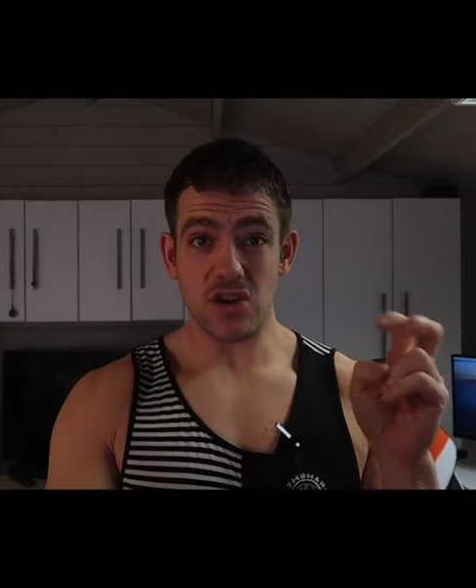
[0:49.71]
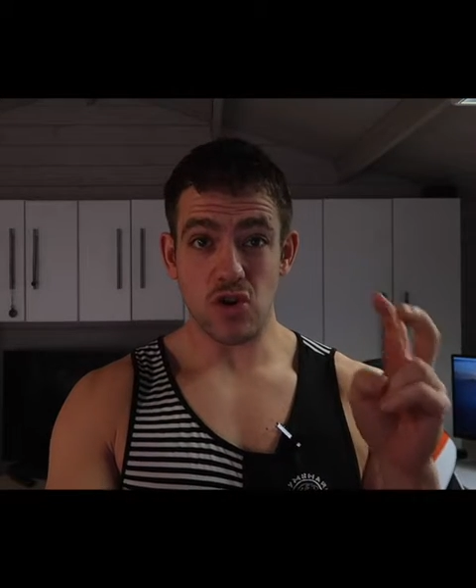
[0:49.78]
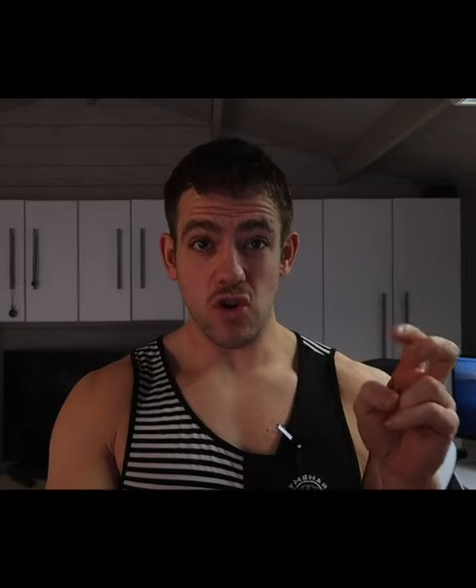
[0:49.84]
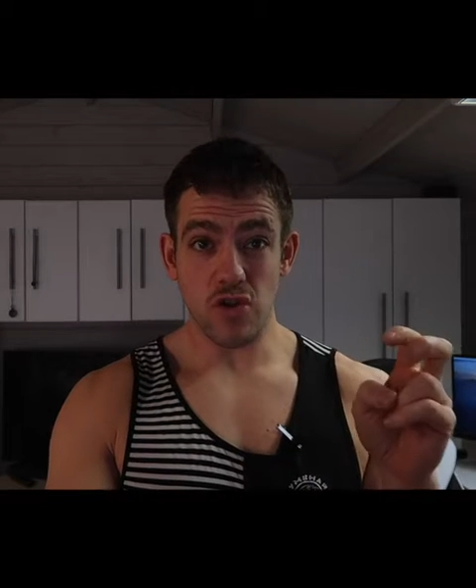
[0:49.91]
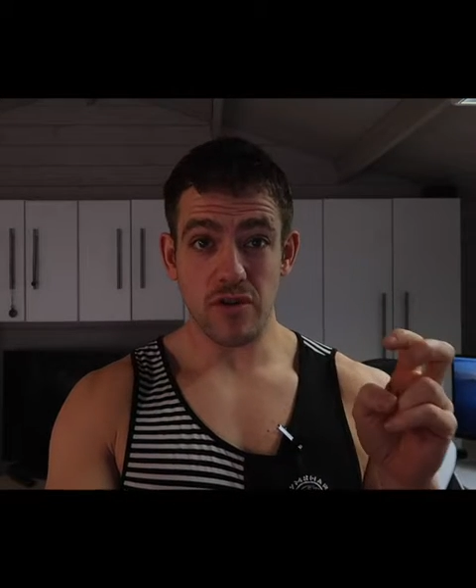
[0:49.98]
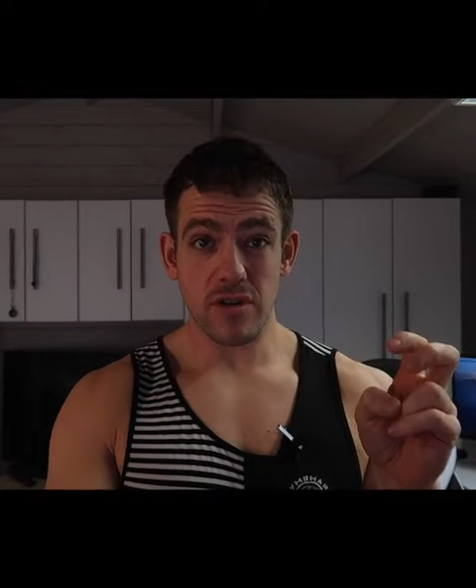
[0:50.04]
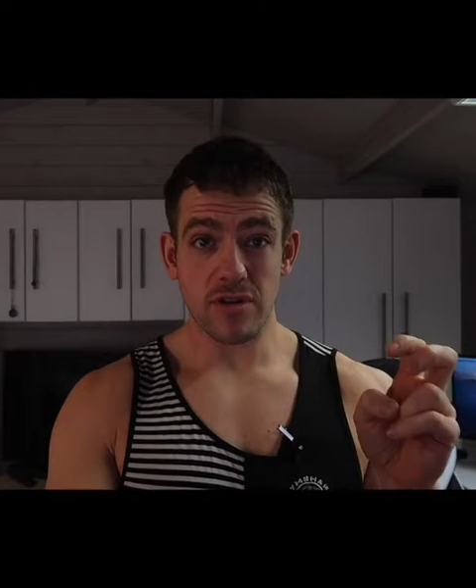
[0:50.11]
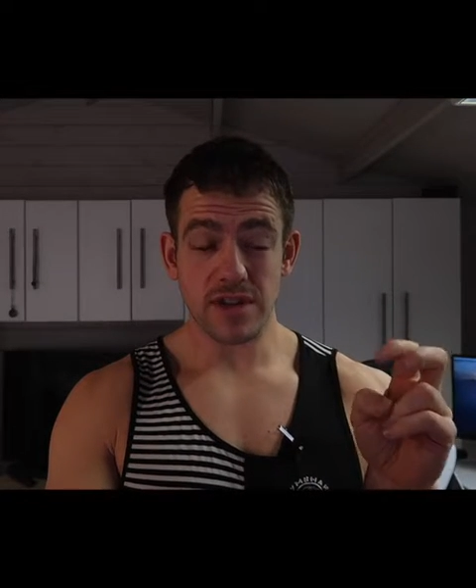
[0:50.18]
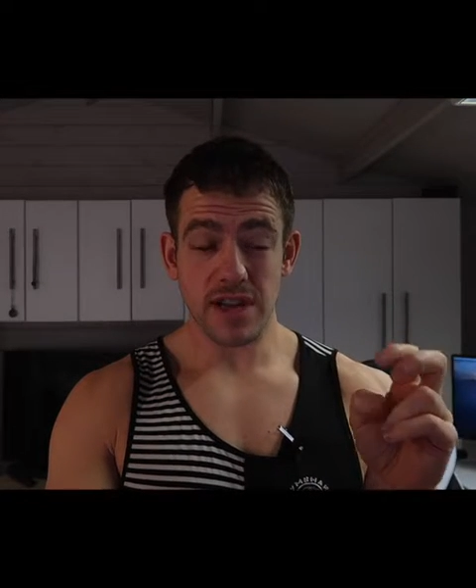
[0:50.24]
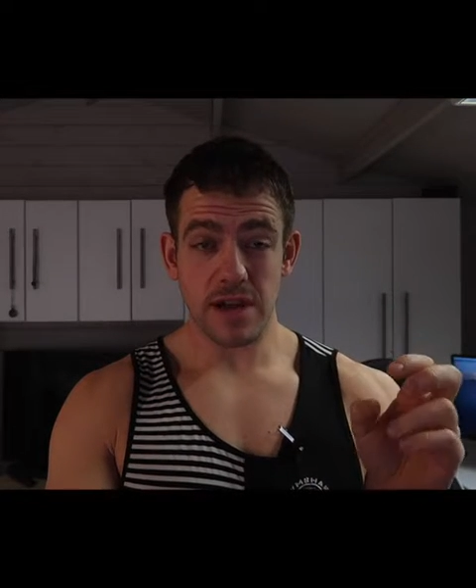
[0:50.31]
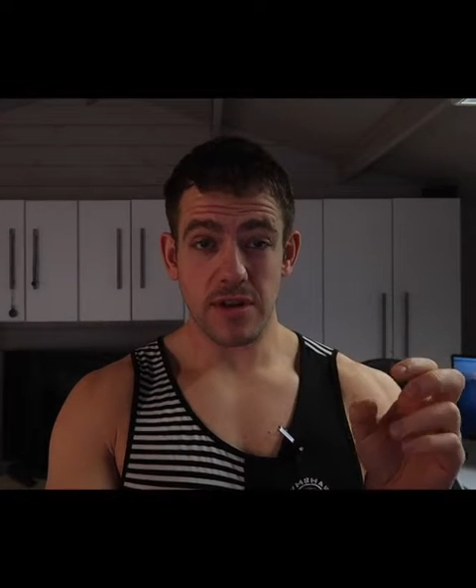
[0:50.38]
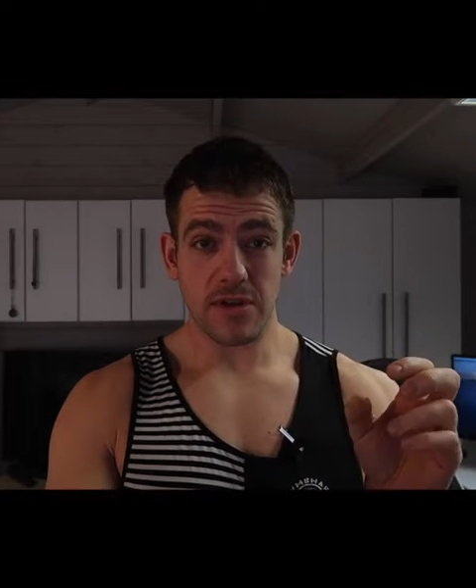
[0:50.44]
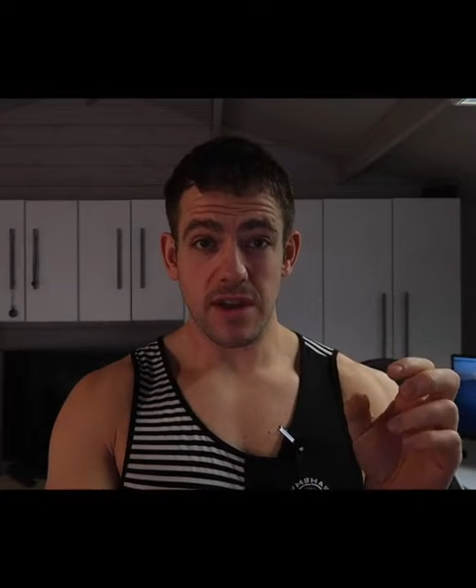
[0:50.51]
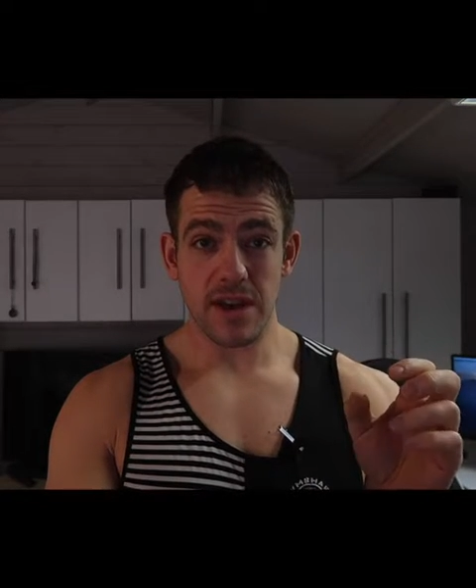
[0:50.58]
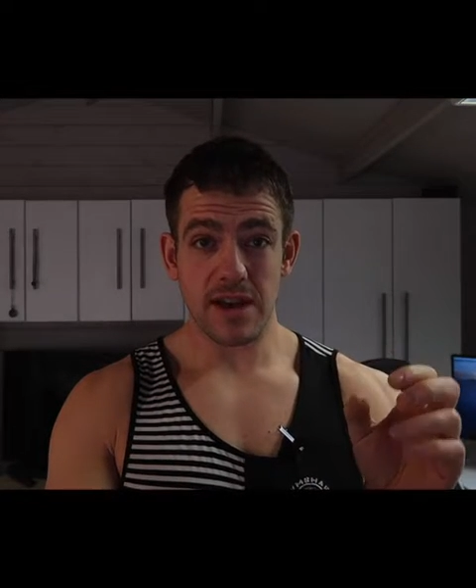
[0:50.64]
gurus
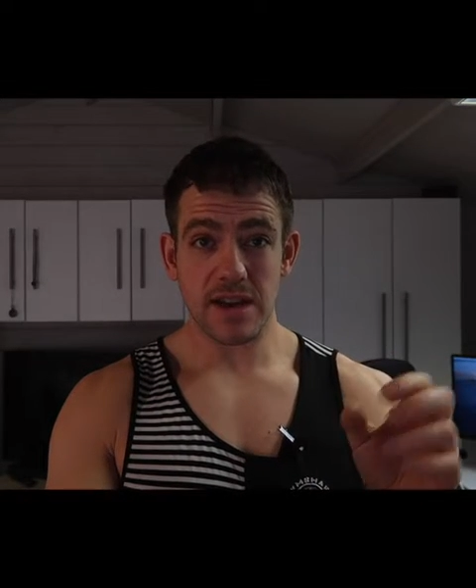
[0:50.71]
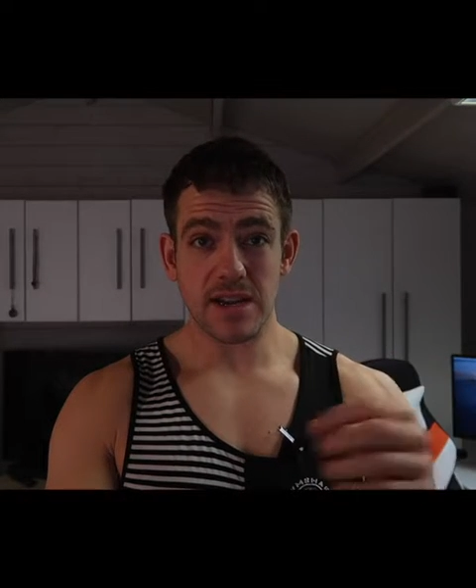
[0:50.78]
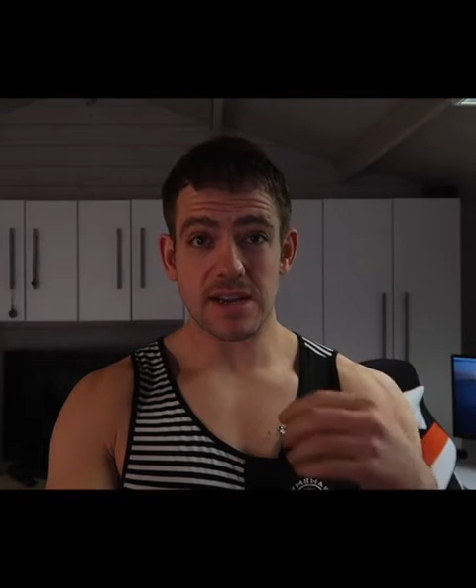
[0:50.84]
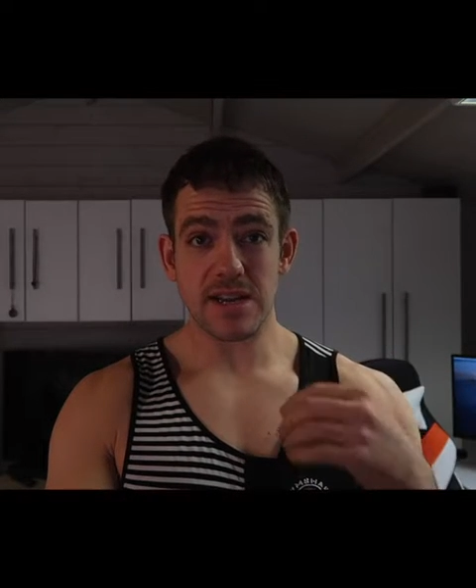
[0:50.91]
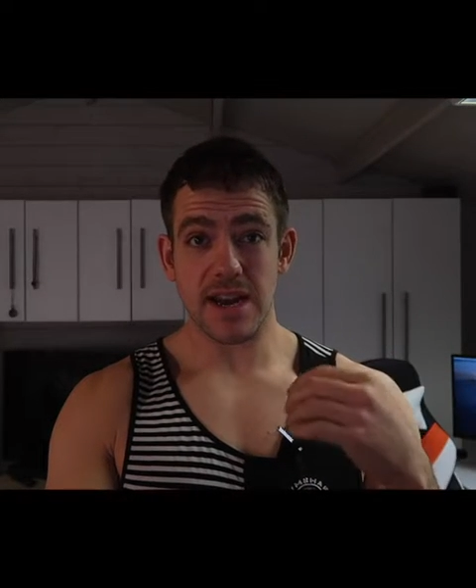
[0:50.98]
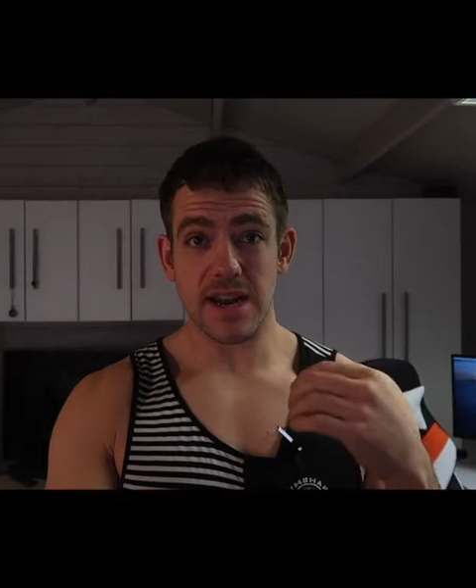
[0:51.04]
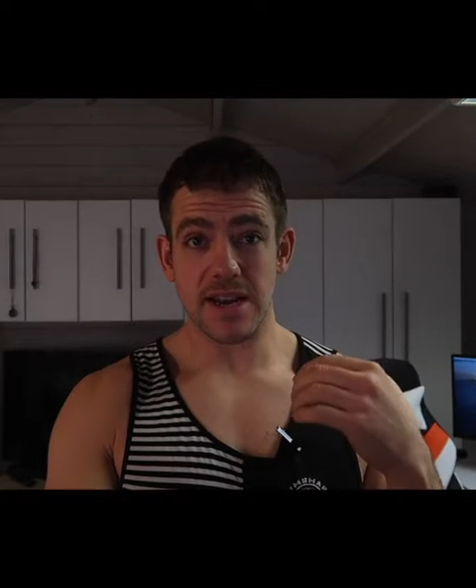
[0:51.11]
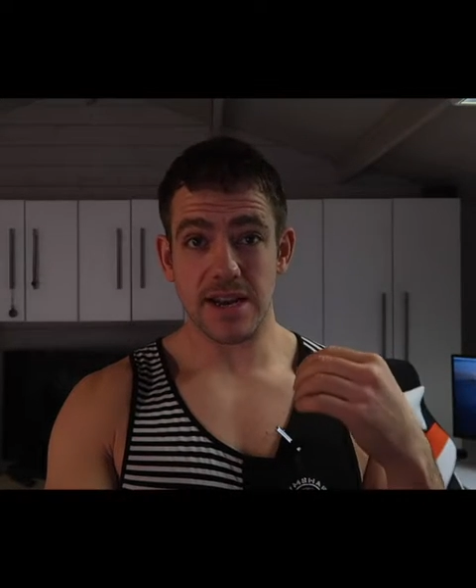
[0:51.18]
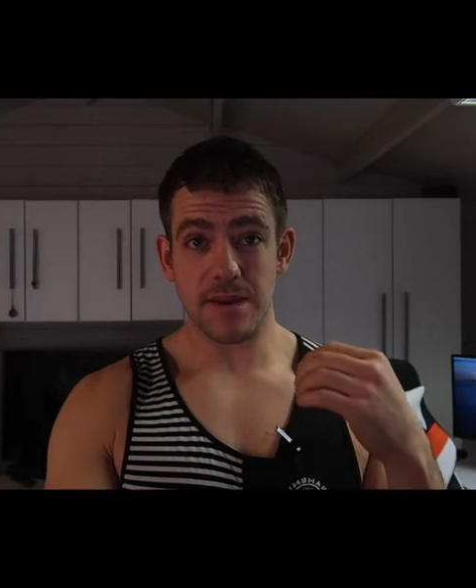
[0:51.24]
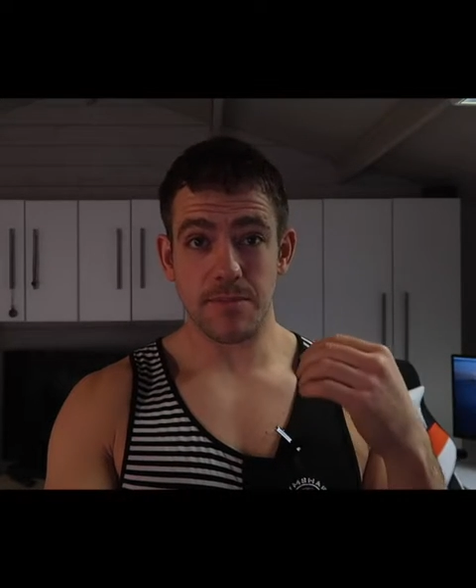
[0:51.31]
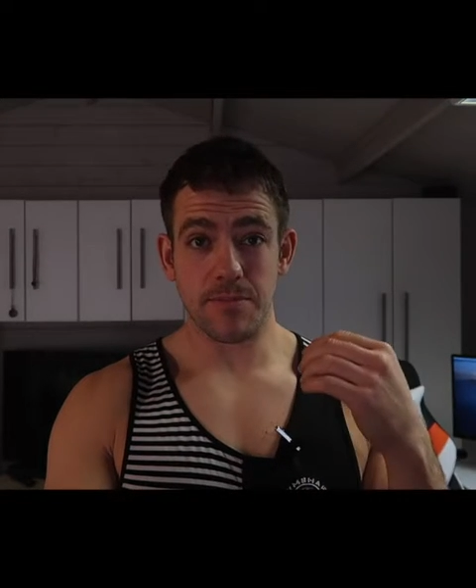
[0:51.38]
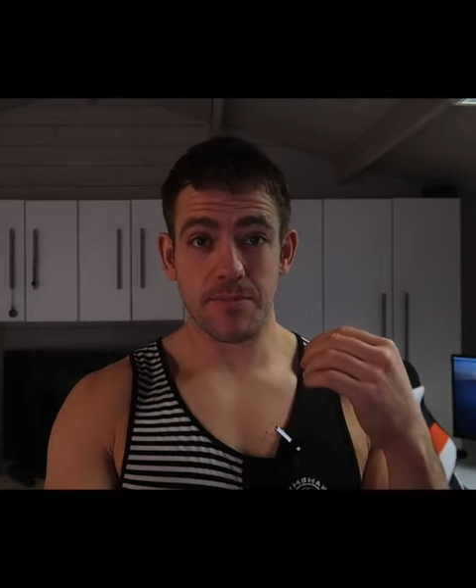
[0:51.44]
out there selling a